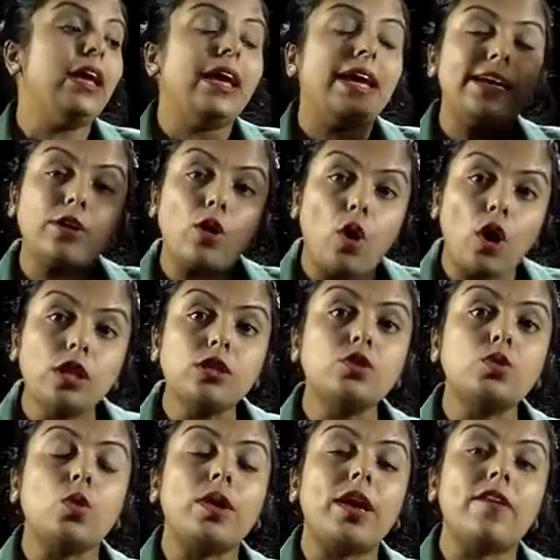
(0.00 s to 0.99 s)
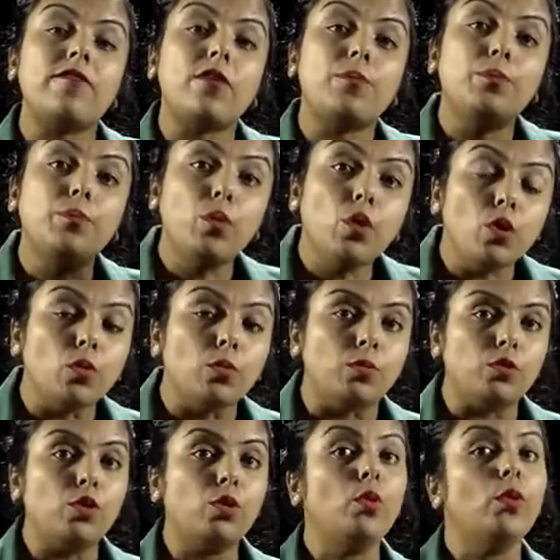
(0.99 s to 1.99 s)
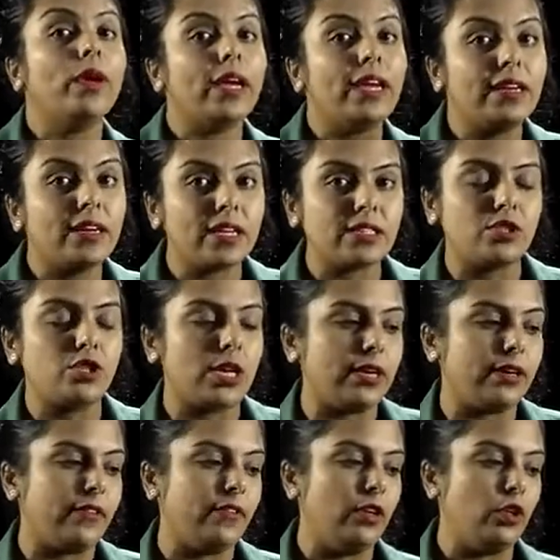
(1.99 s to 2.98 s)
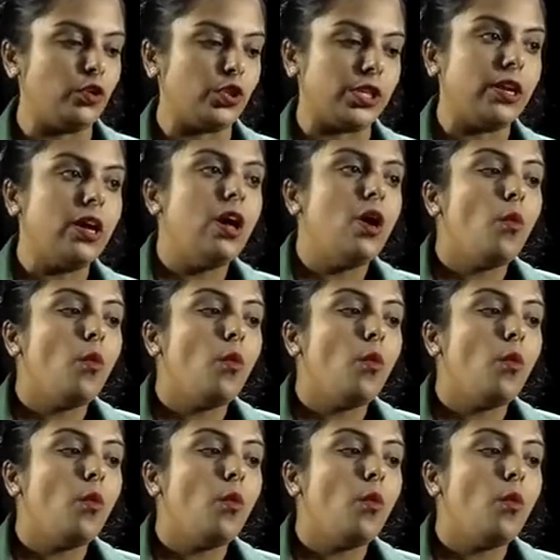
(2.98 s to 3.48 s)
it also gave a boom to industrial revolution.